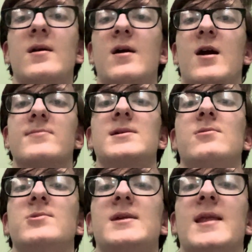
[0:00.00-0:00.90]
obviously
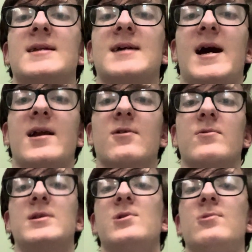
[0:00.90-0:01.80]
losing that tire
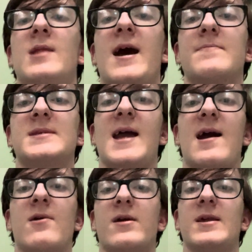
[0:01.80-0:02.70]
with 2 laps
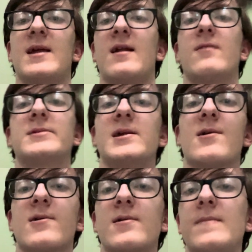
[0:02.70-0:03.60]
down, I mean, that obviously
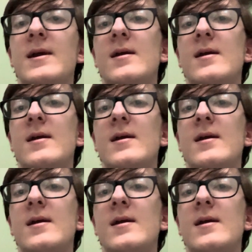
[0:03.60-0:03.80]
hurt him.